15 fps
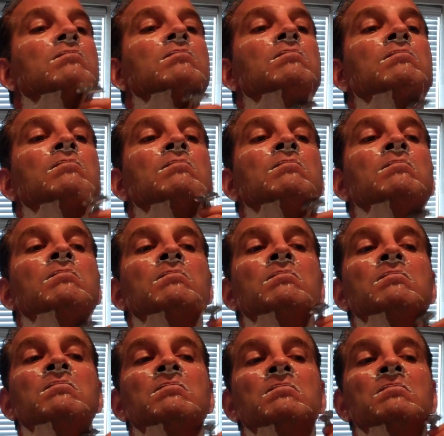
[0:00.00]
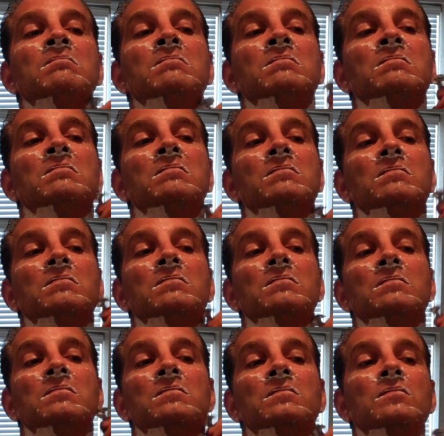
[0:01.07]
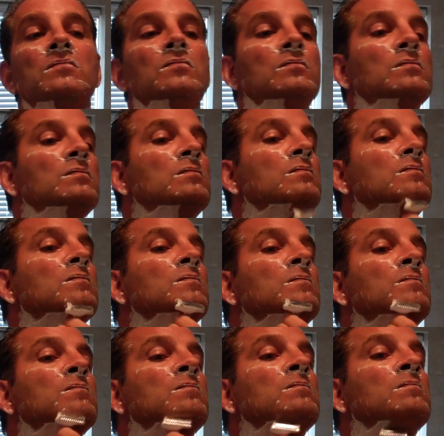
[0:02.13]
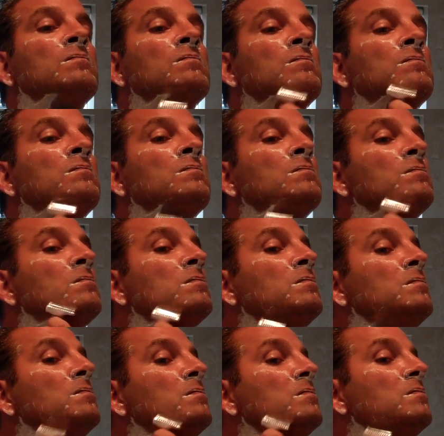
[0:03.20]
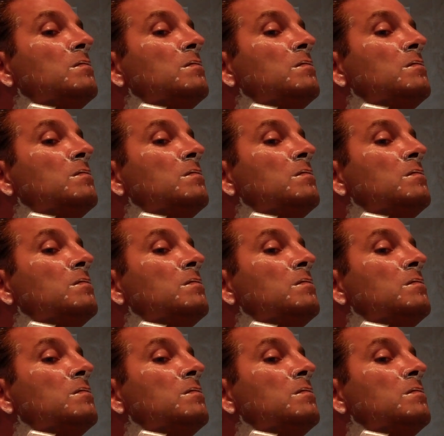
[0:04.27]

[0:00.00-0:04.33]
(silence)